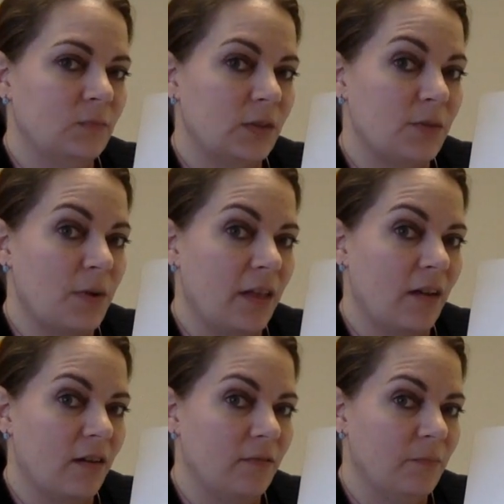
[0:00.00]
what's a
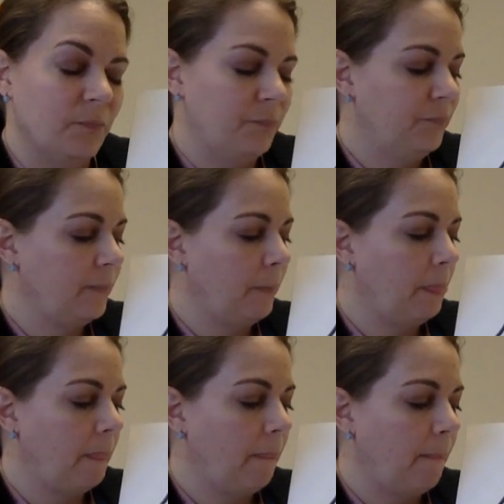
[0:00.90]
polygon?
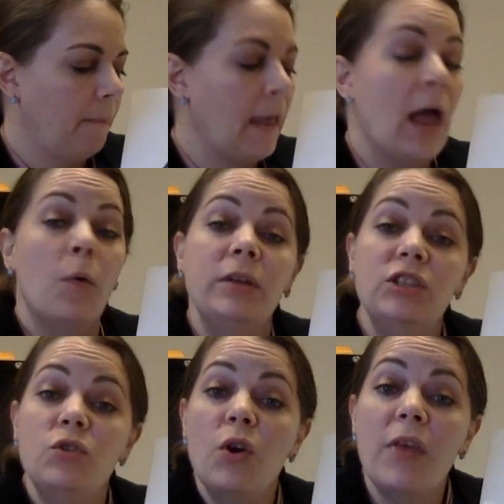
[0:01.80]
We
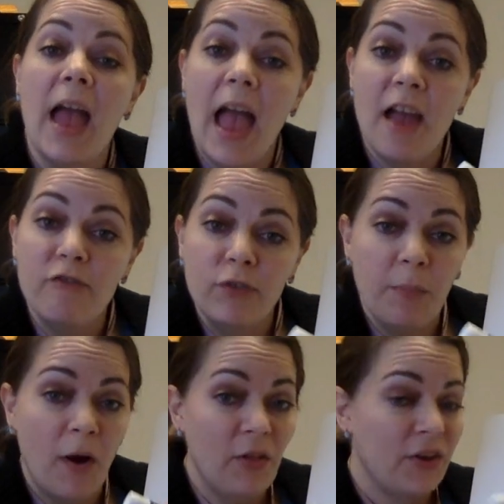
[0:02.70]
do know that every
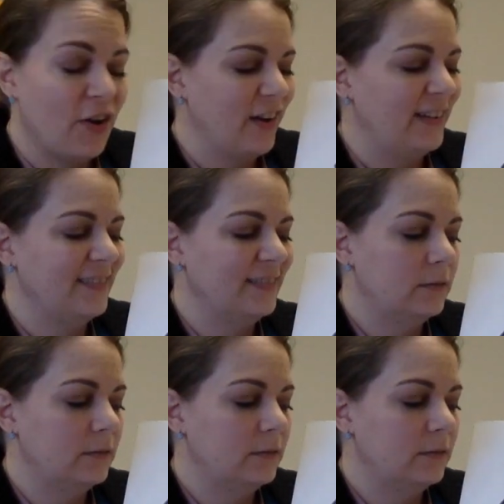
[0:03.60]
polygon